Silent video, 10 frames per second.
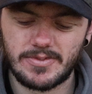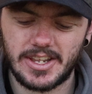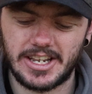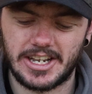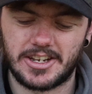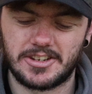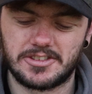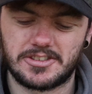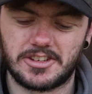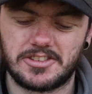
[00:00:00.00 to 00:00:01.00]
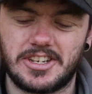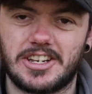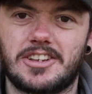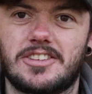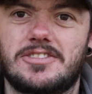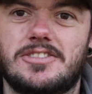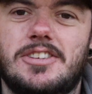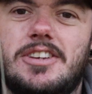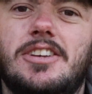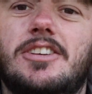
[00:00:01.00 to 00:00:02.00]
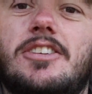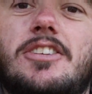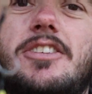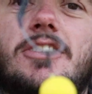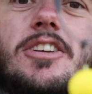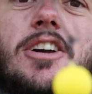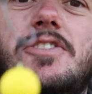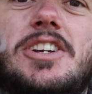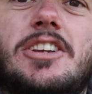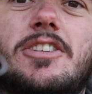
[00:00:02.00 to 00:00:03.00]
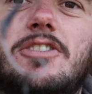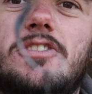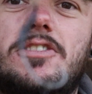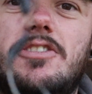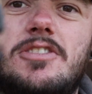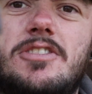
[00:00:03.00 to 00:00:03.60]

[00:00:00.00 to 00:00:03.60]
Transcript: Yeah, size 6 curve shank hook,